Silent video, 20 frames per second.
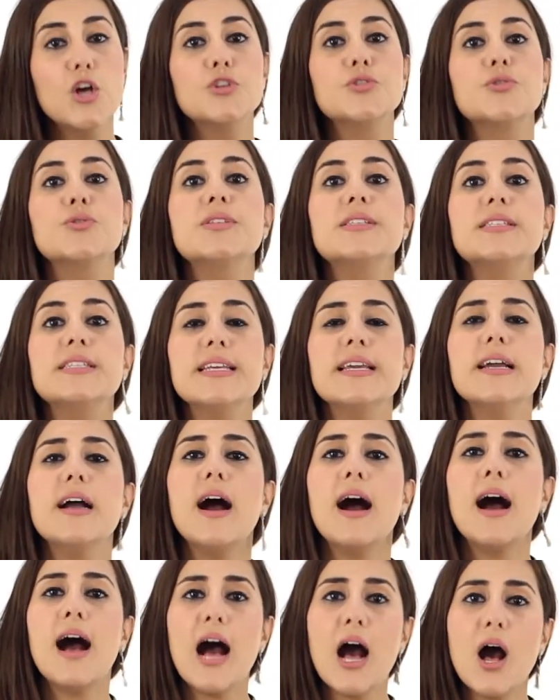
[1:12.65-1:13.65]
to see
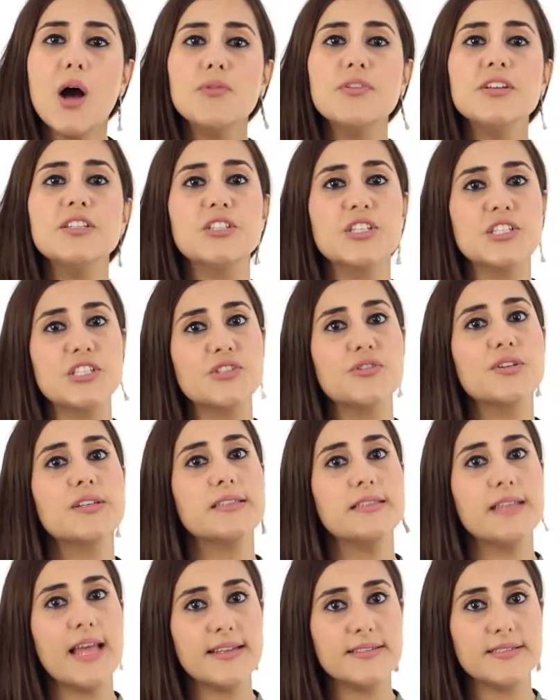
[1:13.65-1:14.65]
how the district
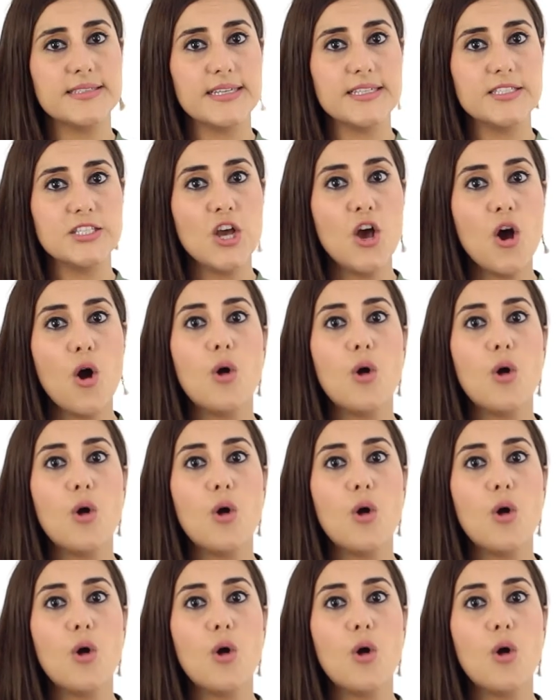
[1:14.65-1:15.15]
landed